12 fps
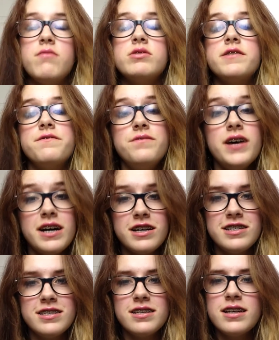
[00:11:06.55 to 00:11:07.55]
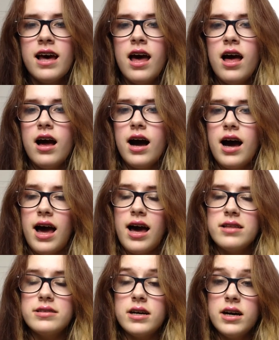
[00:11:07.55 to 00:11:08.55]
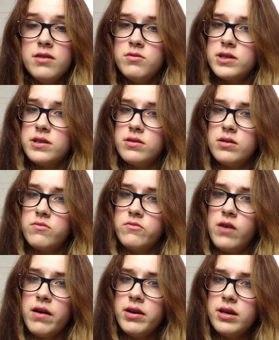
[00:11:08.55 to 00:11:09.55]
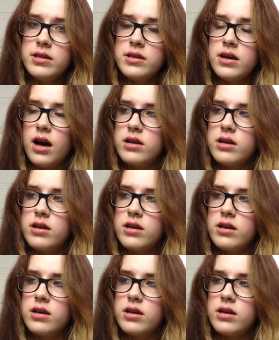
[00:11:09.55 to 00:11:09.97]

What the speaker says: It was the first, and I was still very